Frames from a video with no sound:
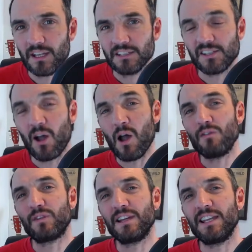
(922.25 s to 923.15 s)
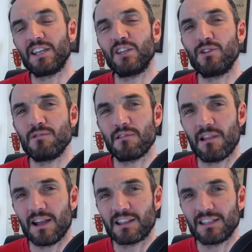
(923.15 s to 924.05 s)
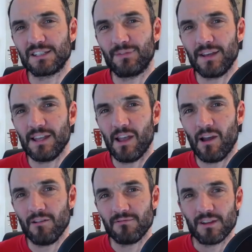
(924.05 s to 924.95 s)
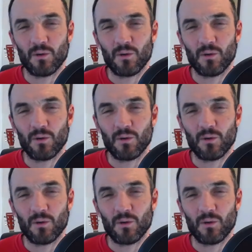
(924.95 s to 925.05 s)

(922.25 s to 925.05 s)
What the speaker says: So hopefully you like this video.